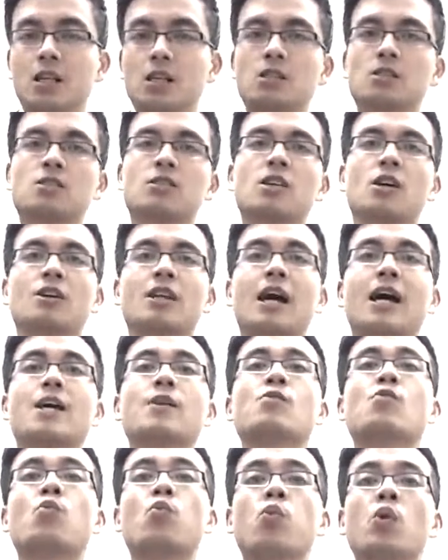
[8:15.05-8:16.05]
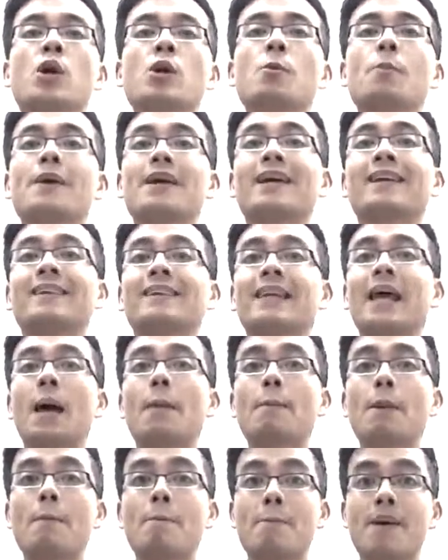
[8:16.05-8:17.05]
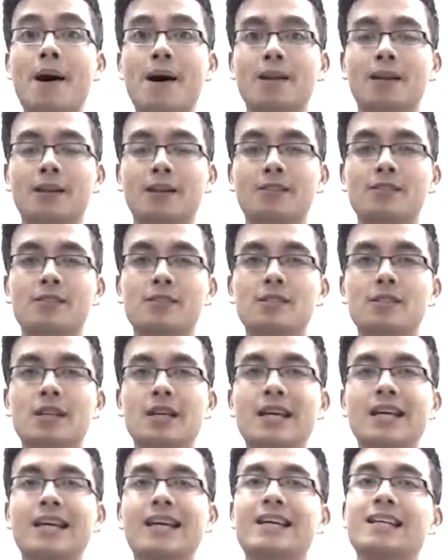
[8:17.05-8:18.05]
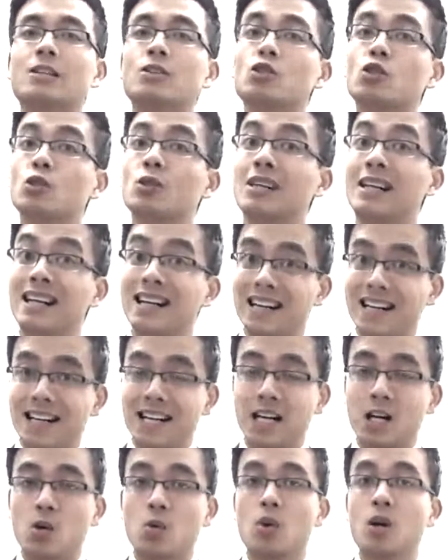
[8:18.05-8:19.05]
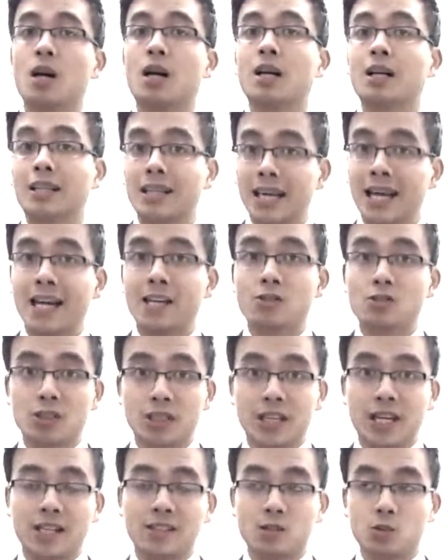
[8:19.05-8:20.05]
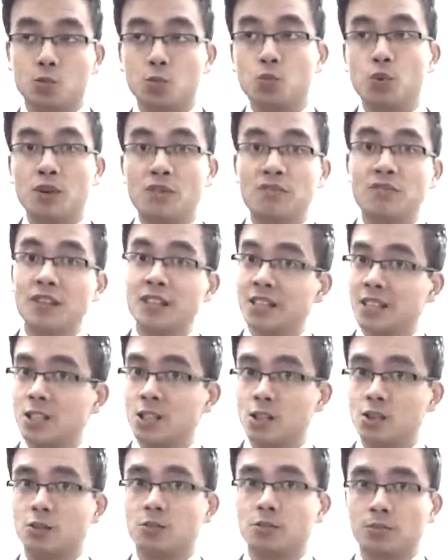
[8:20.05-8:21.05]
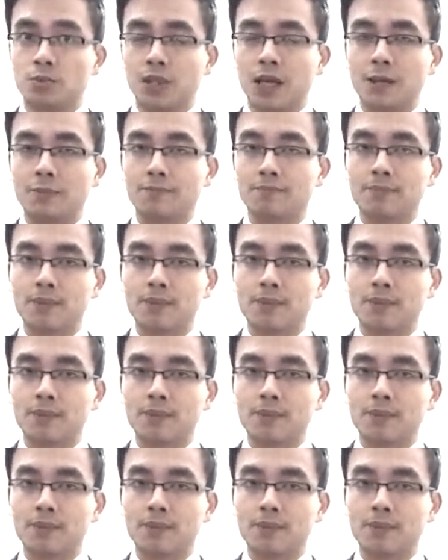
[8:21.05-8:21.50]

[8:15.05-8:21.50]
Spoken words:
So that it will be a debit balance into our cash accounts within our company.